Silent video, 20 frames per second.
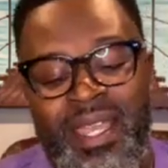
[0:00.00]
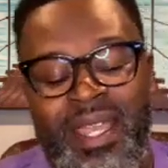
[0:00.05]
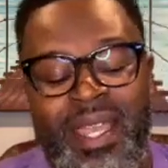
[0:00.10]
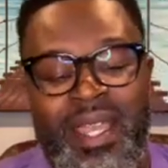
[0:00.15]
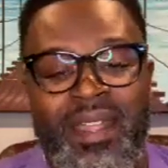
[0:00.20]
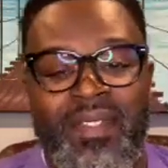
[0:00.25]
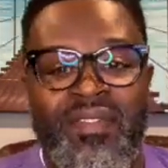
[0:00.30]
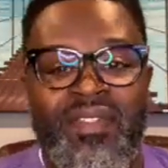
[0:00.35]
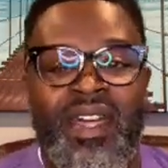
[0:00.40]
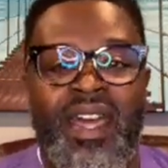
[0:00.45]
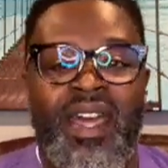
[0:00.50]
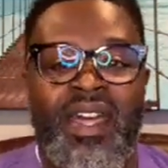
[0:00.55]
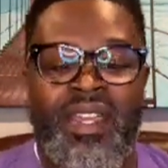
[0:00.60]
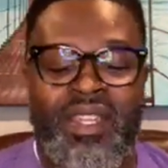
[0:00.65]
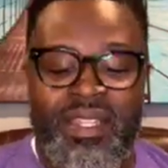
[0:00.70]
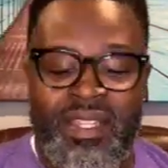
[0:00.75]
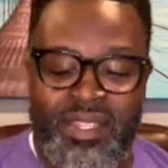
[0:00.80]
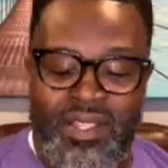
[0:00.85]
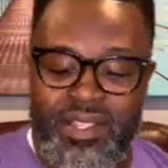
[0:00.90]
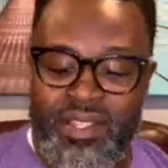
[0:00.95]
And that
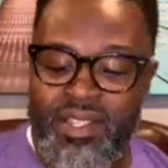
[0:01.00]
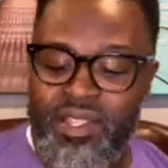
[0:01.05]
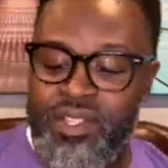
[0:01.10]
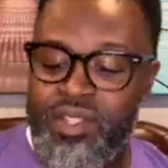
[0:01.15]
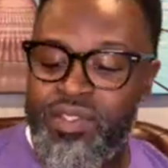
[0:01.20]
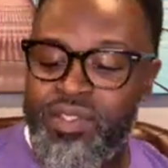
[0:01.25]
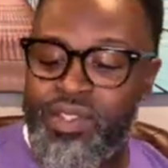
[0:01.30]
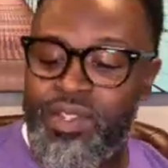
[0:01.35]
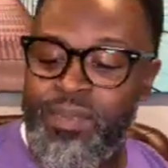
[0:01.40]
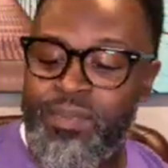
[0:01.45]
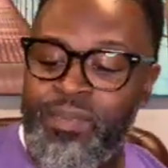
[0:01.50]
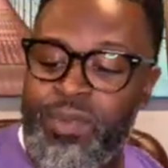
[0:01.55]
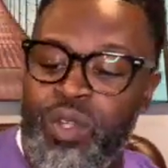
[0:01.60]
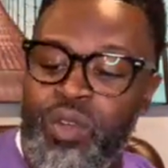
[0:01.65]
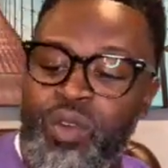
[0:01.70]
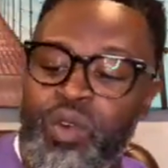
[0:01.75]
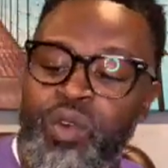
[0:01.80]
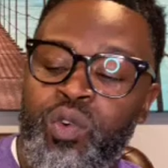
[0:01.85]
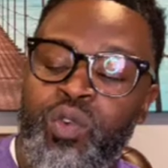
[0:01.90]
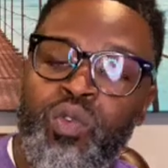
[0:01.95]
is
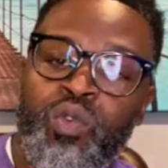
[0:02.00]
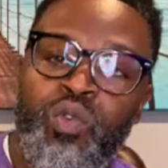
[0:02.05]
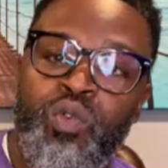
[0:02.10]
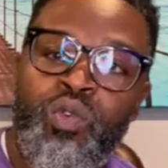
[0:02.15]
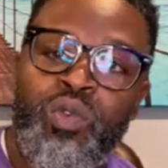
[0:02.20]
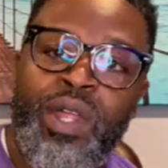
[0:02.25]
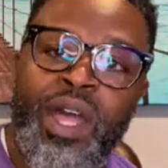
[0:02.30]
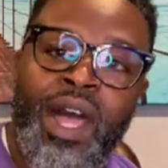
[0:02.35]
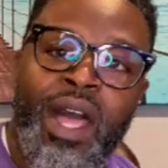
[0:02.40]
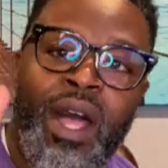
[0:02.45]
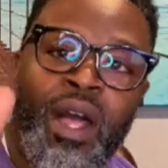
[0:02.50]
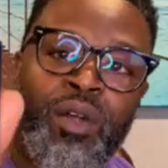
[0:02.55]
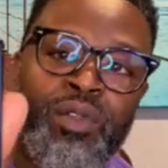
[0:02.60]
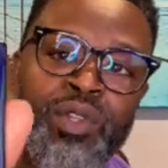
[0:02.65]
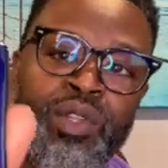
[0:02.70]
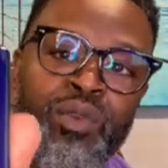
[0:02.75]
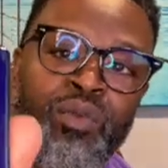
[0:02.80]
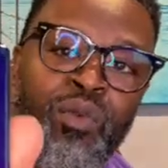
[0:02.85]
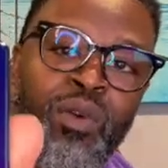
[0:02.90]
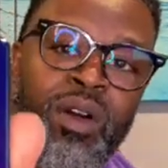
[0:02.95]
Oud Al
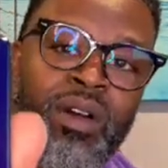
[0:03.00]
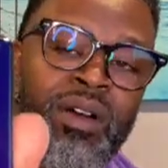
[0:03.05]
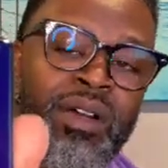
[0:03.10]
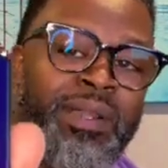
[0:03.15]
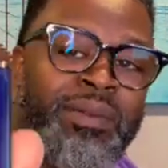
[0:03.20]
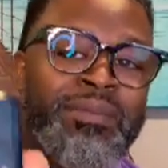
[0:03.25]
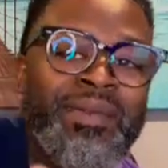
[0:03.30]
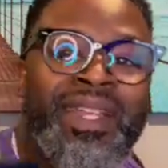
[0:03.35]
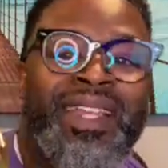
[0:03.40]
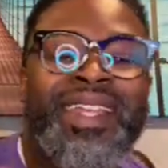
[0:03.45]
Diwan.